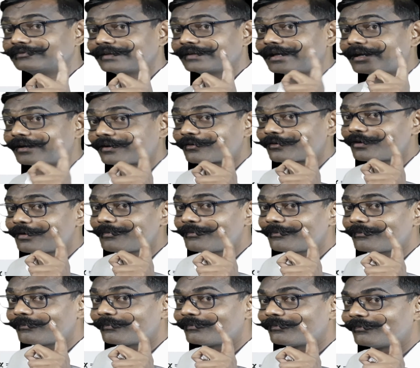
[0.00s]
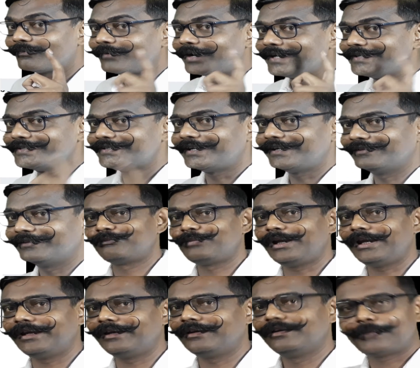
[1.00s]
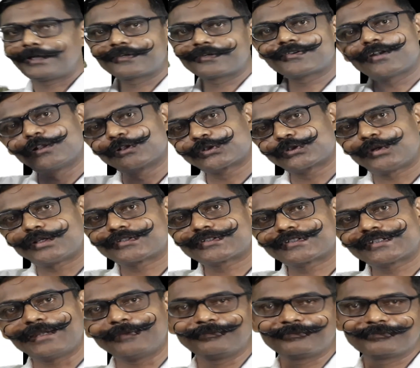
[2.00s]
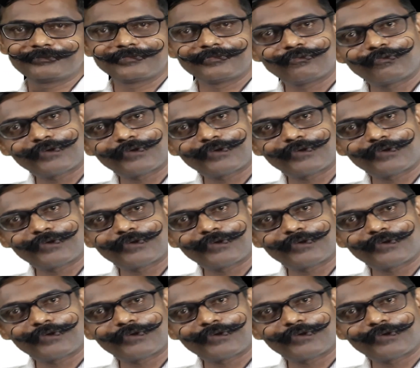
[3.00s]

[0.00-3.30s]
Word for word: Character of Y Z plane. X Z also was same.